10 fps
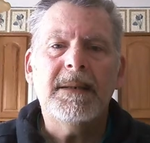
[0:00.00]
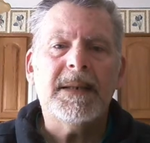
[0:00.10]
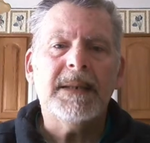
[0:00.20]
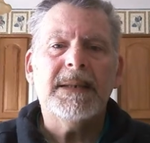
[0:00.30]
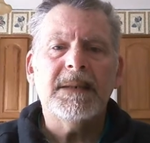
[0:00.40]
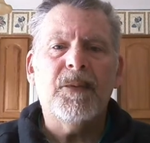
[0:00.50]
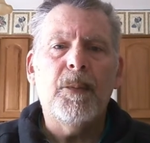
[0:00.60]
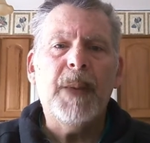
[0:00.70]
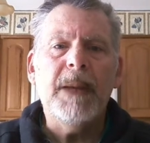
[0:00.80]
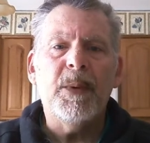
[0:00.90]

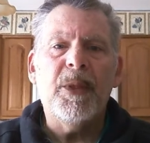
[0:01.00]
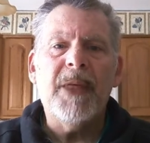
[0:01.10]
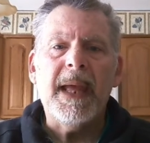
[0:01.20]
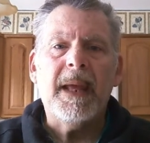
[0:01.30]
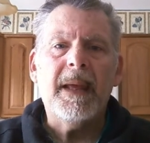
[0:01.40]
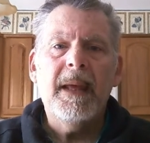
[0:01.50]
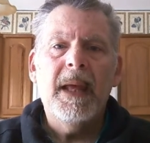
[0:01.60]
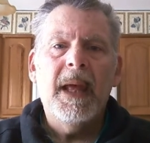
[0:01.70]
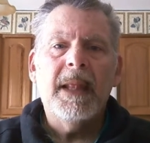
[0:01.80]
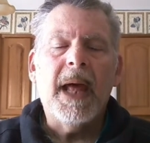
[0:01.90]
successful people think
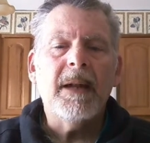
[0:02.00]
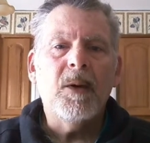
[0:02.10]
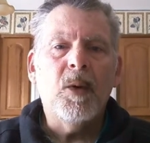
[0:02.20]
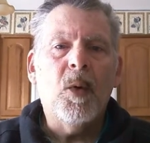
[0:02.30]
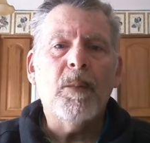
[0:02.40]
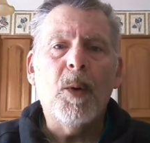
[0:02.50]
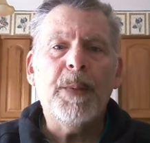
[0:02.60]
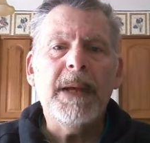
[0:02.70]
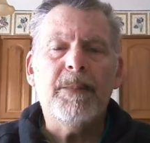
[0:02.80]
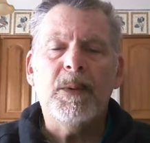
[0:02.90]
that normal
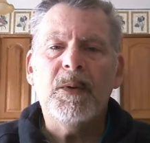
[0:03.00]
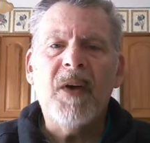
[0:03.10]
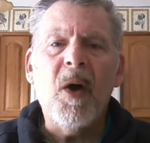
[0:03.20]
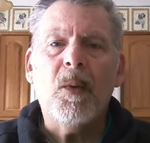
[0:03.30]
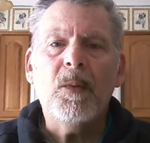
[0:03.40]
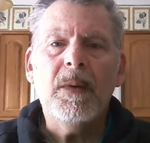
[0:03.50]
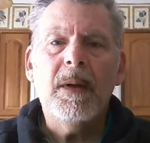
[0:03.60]
people don't.